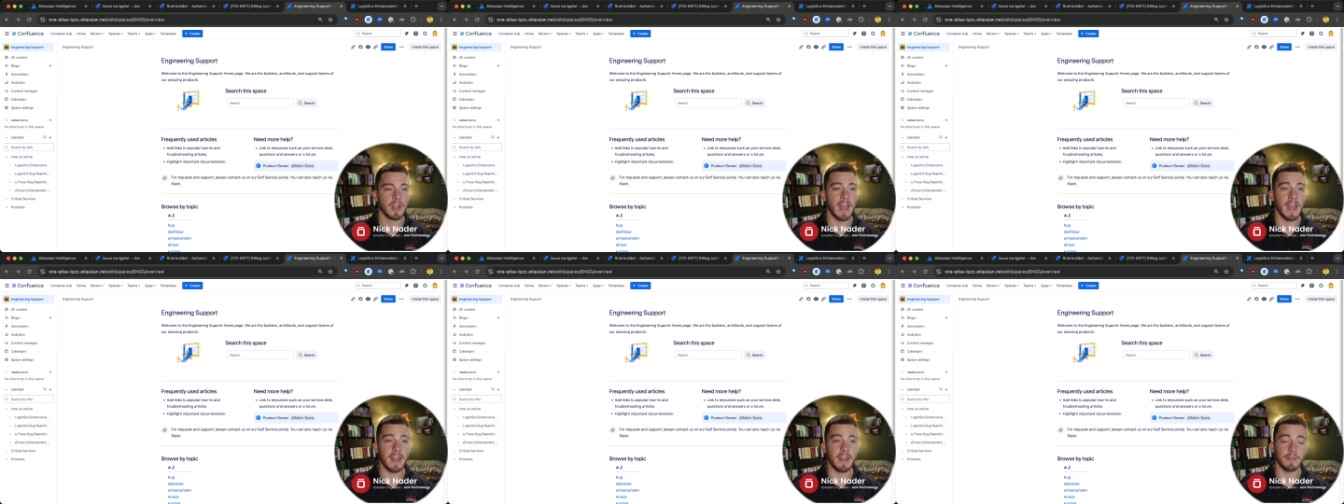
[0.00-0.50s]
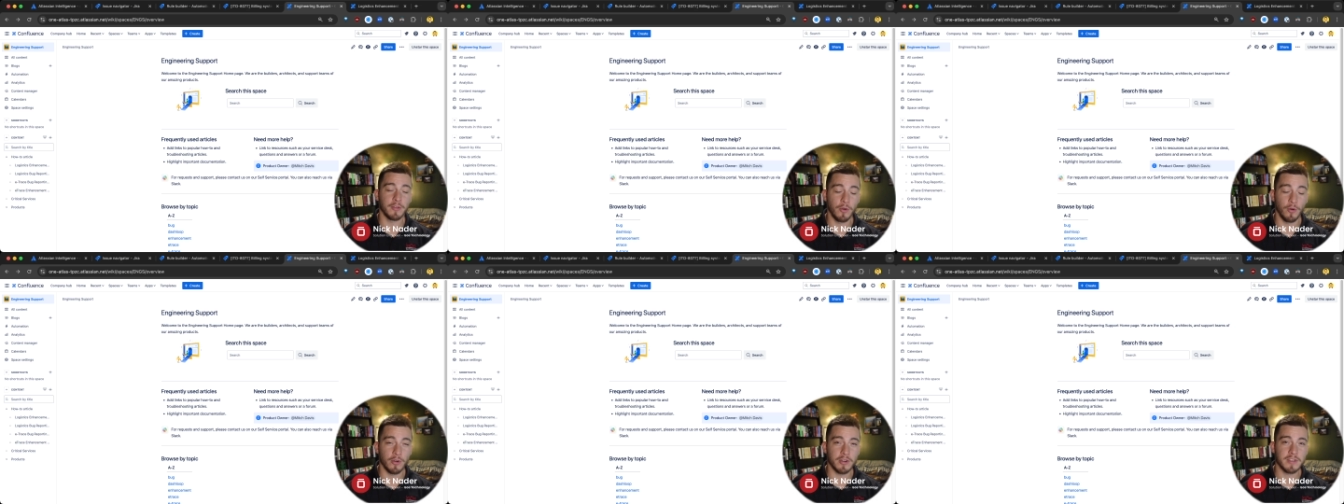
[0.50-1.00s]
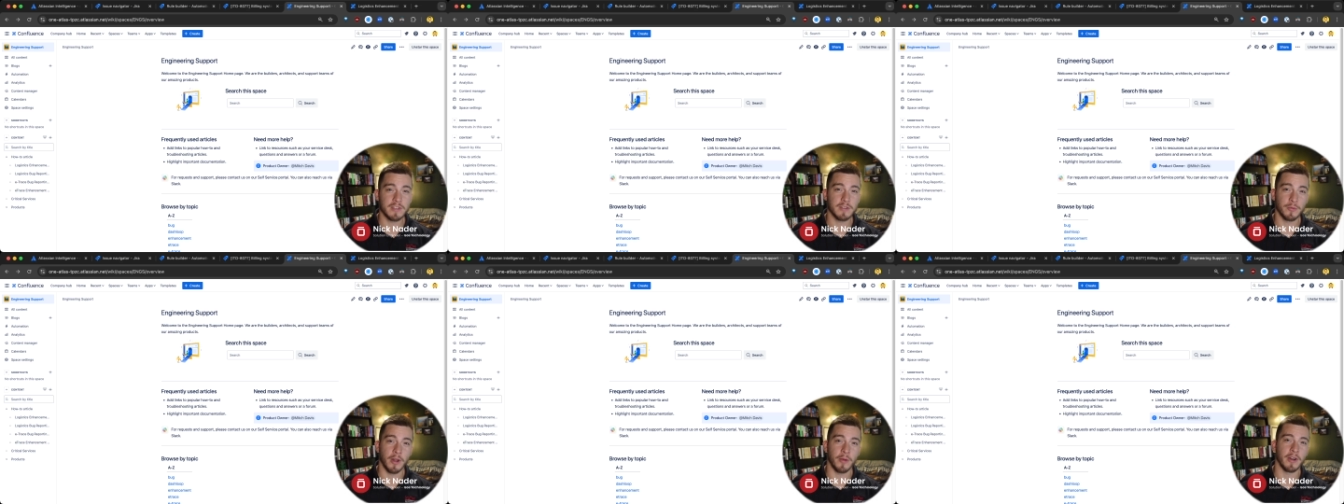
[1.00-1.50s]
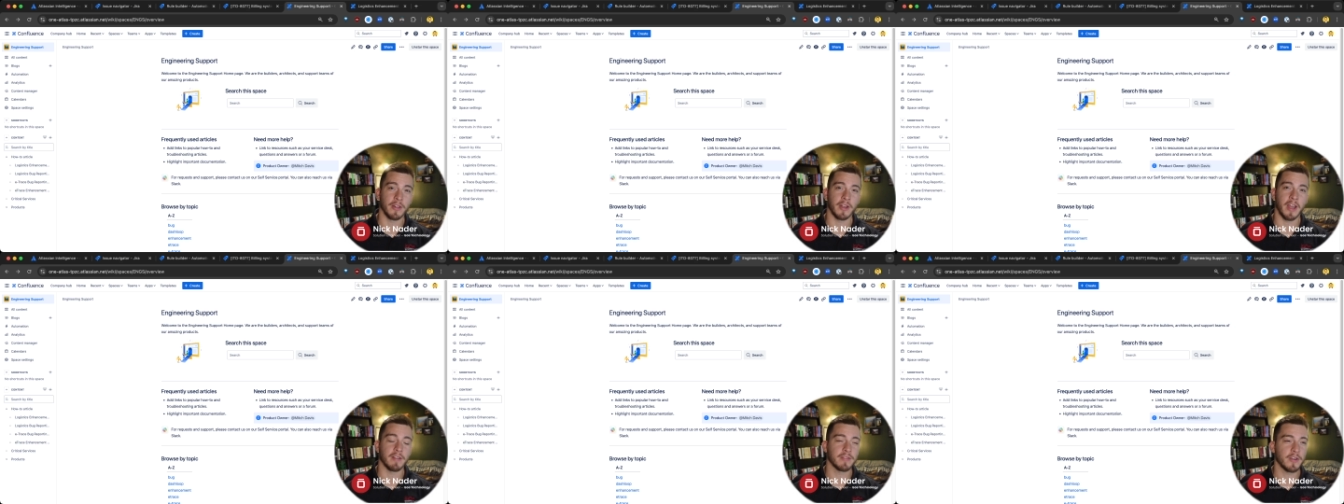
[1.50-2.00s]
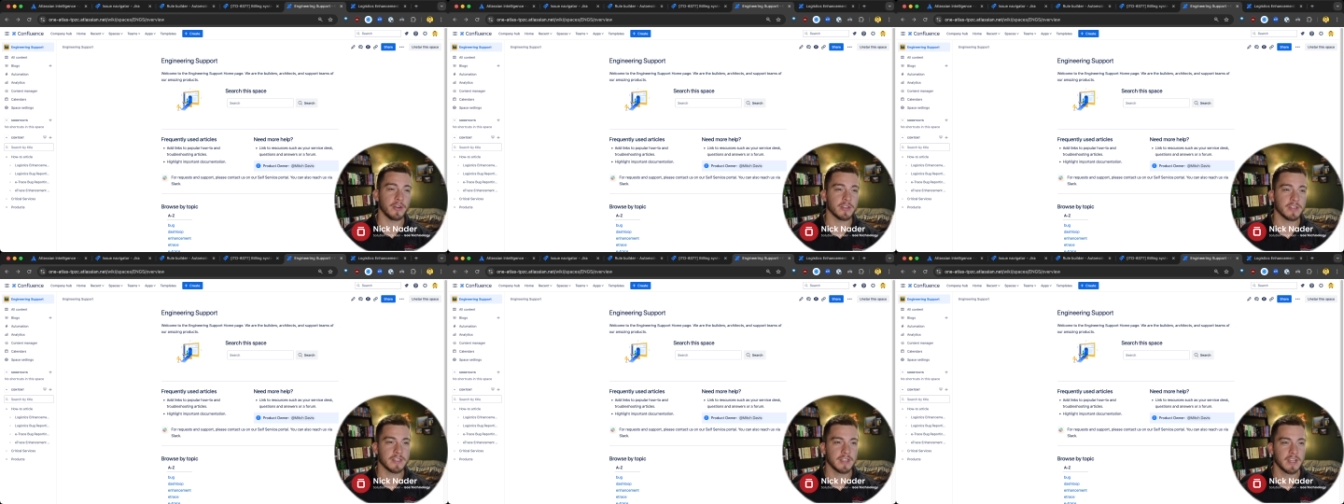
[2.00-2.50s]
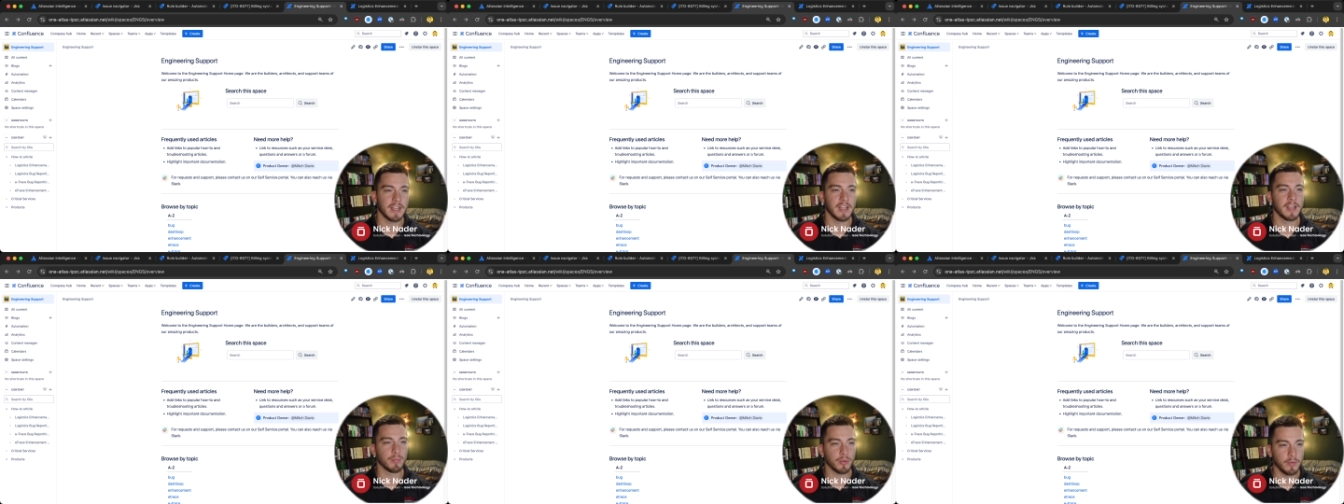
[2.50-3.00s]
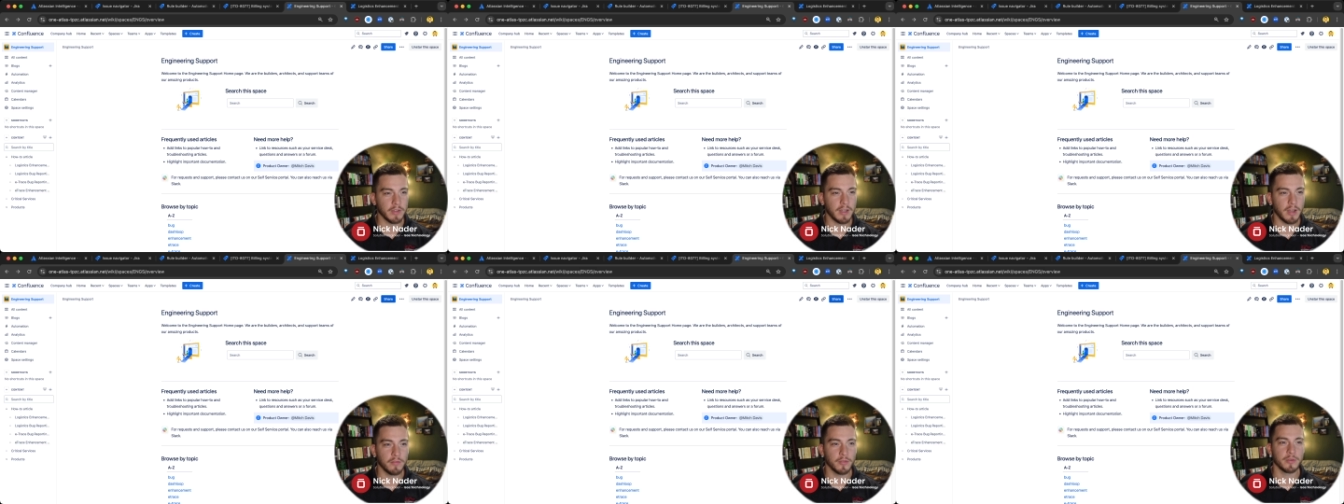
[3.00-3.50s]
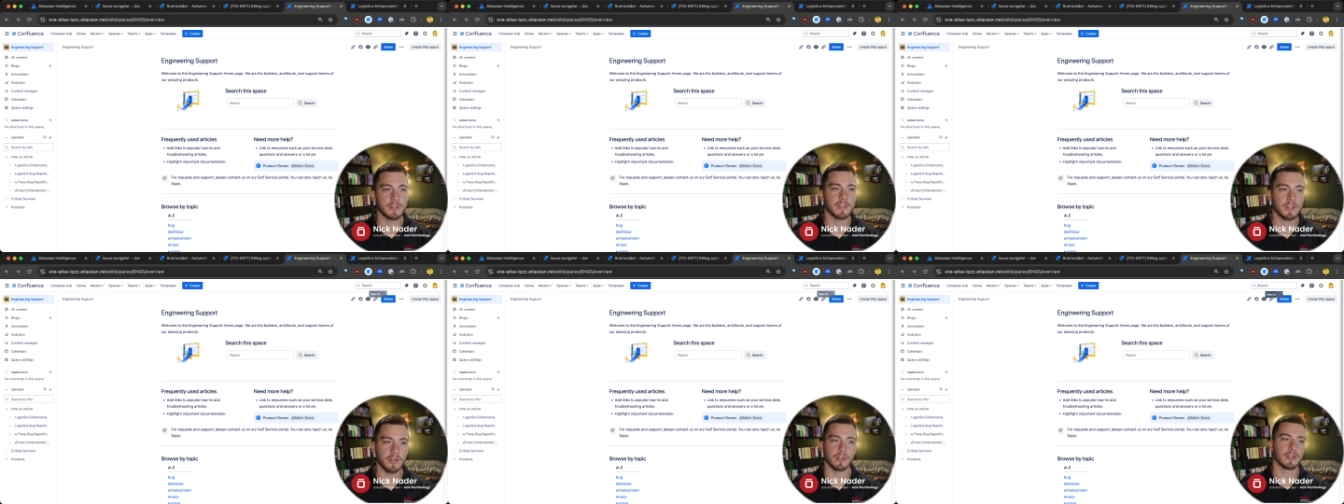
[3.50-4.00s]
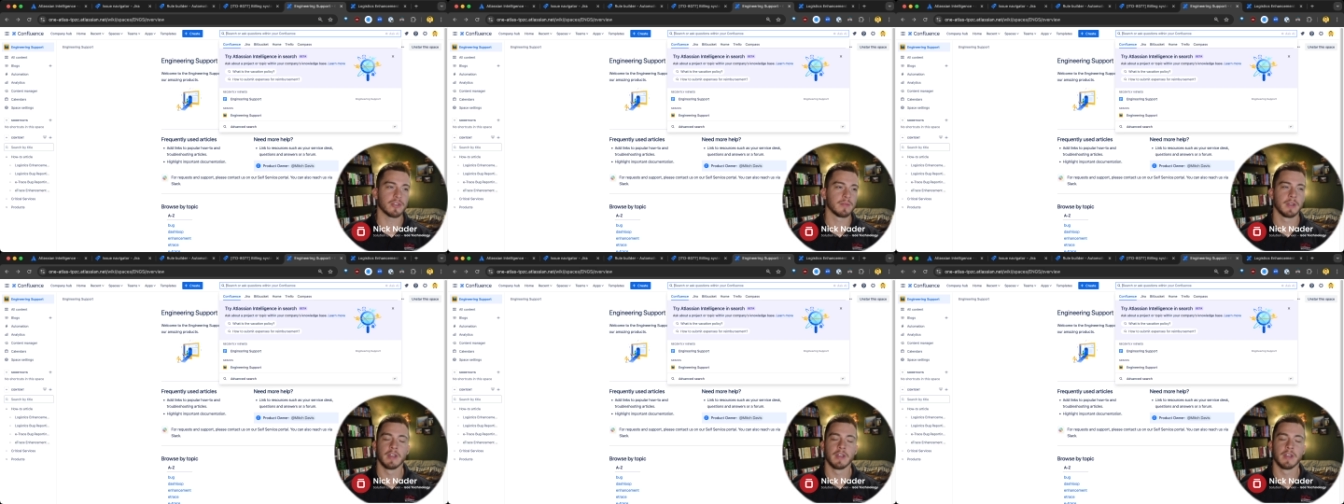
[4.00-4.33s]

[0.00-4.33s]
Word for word: and of course, what I want to look at first, improving Confluence search.